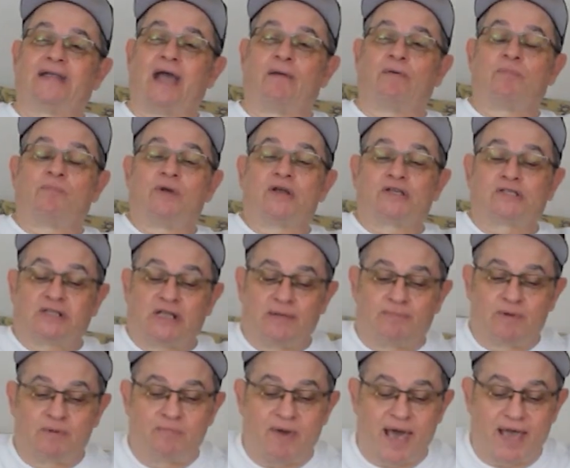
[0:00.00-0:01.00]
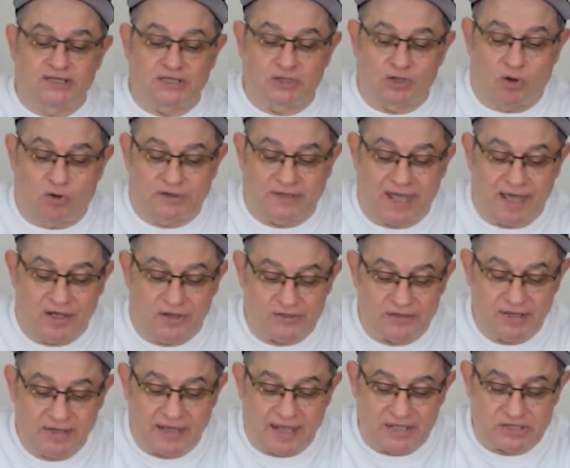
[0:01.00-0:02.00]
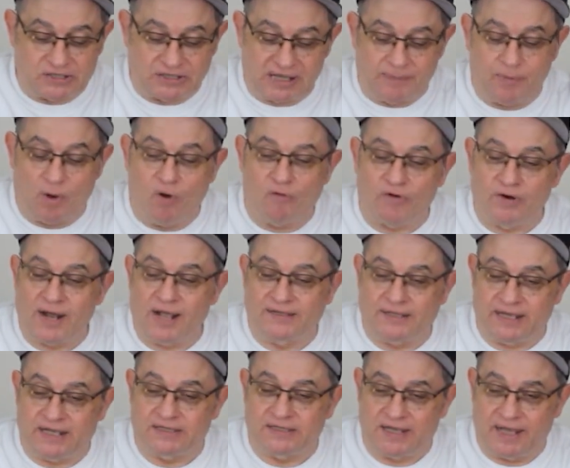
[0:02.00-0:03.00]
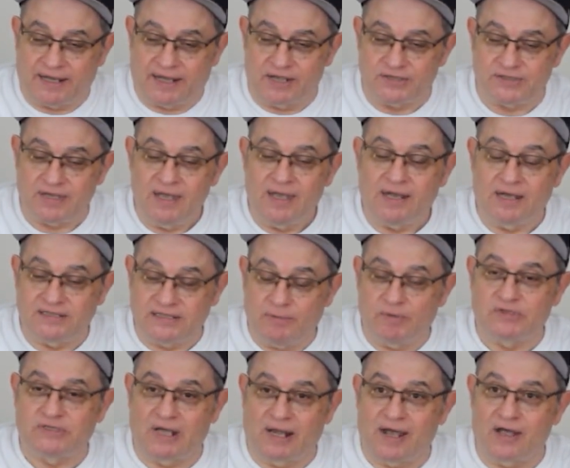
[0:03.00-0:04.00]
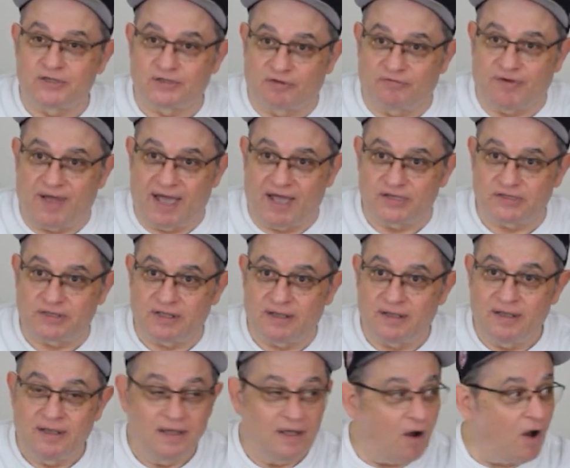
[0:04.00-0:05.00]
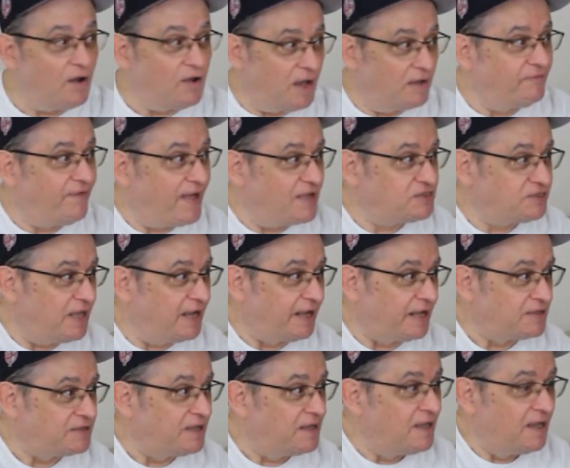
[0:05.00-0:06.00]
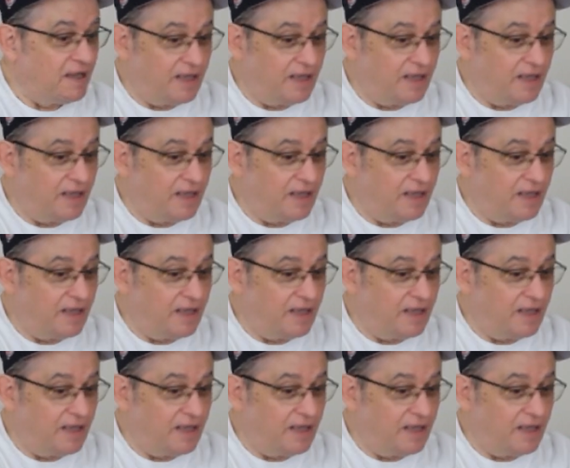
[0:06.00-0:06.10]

They would bring sleeping bags at the hotels and sleep overnight to get tickets because he would sell out so fast. Advance tickets.